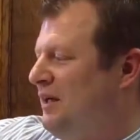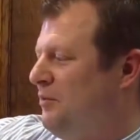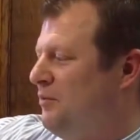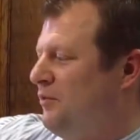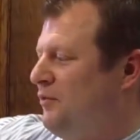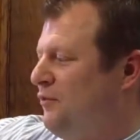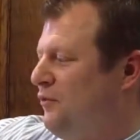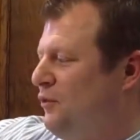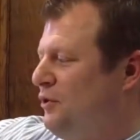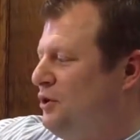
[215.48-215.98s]

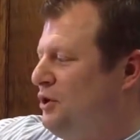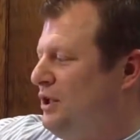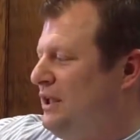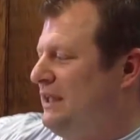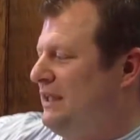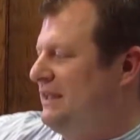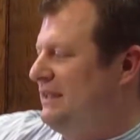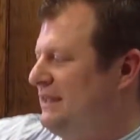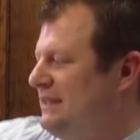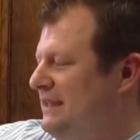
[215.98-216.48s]
Before he
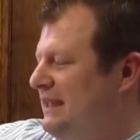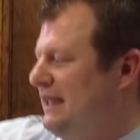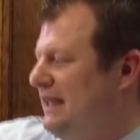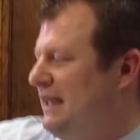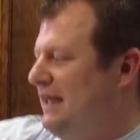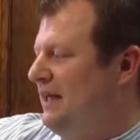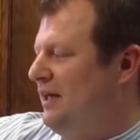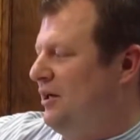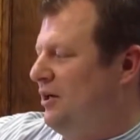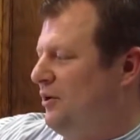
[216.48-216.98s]
could
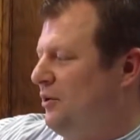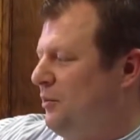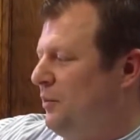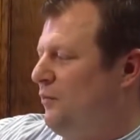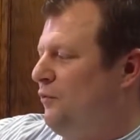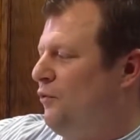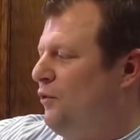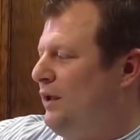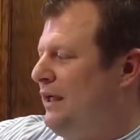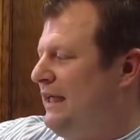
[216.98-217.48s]

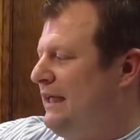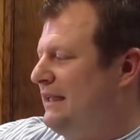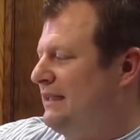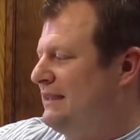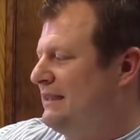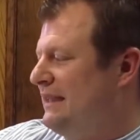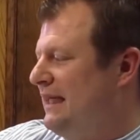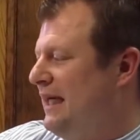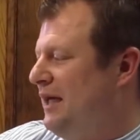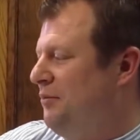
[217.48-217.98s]

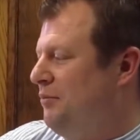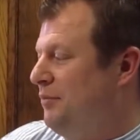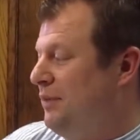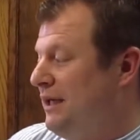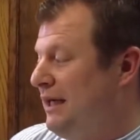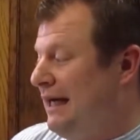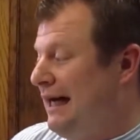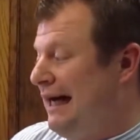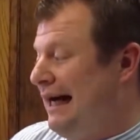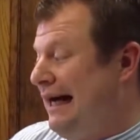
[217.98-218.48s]
say,
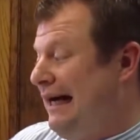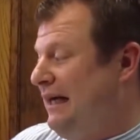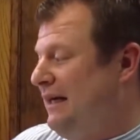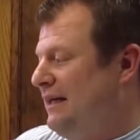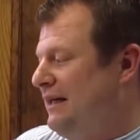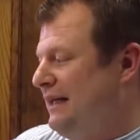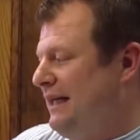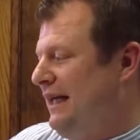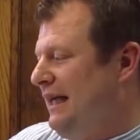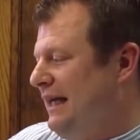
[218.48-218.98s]
"But I,"
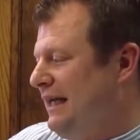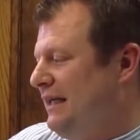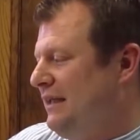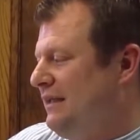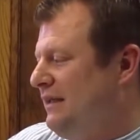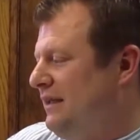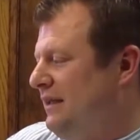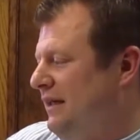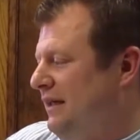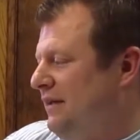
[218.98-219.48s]
again,
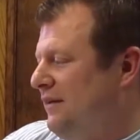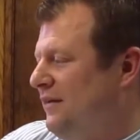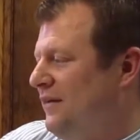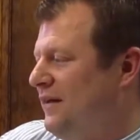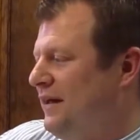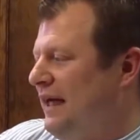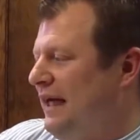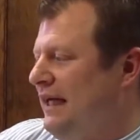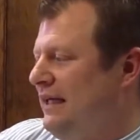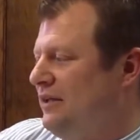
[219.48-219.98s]
the
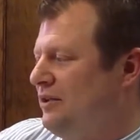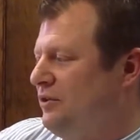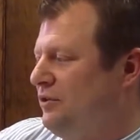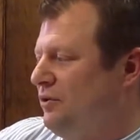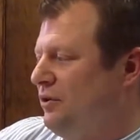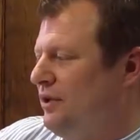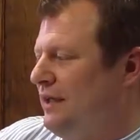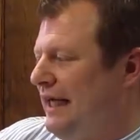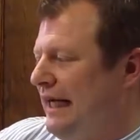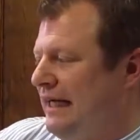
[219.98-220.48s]
gate to
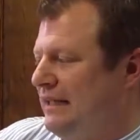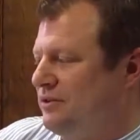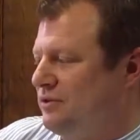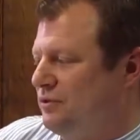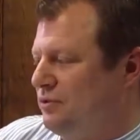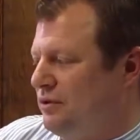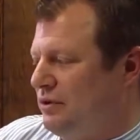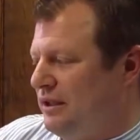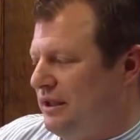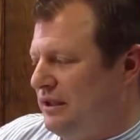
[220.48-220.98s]
her
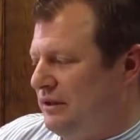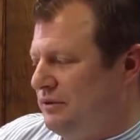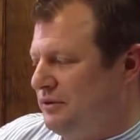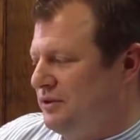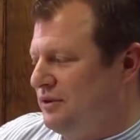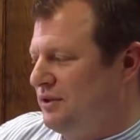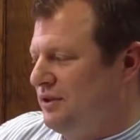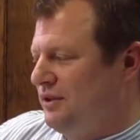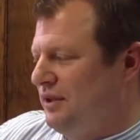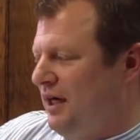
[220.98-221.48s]
castle
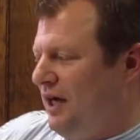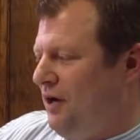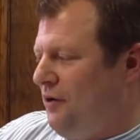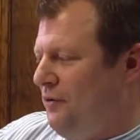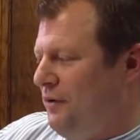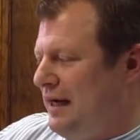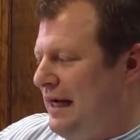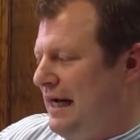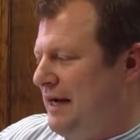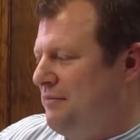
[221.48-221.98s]
closed. "All
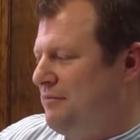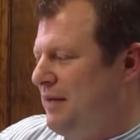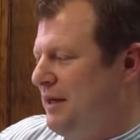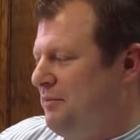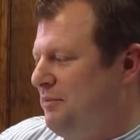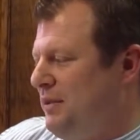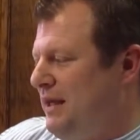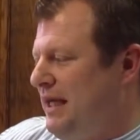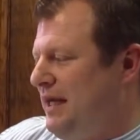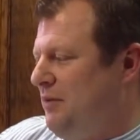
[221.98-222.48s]
right, my
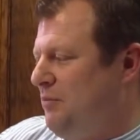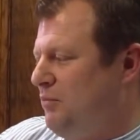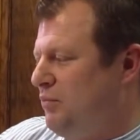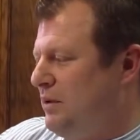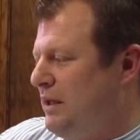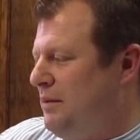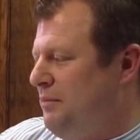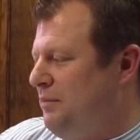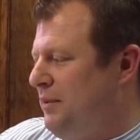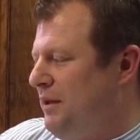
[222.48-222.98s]
pink,
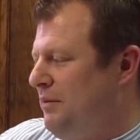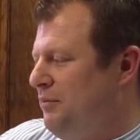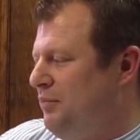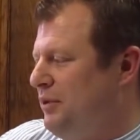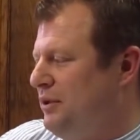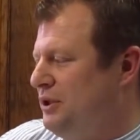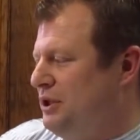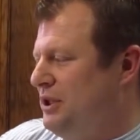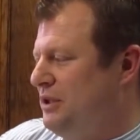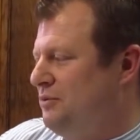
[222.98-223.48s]
plump, and
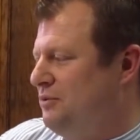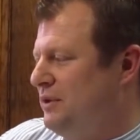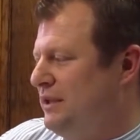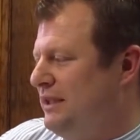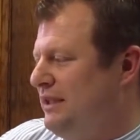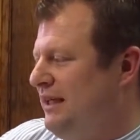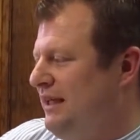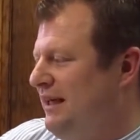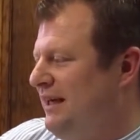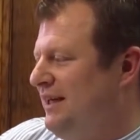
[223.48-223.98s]
pushy one.